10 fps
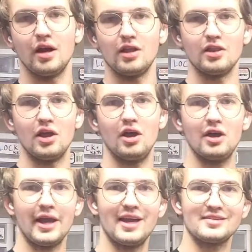a
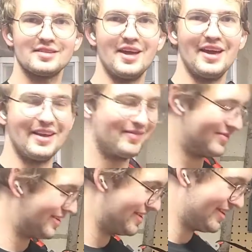long ass time.
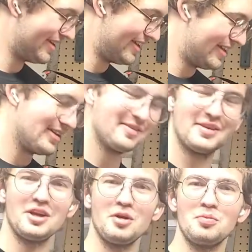
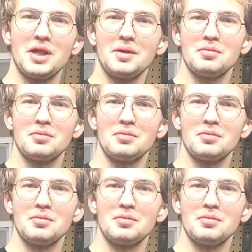You know, blame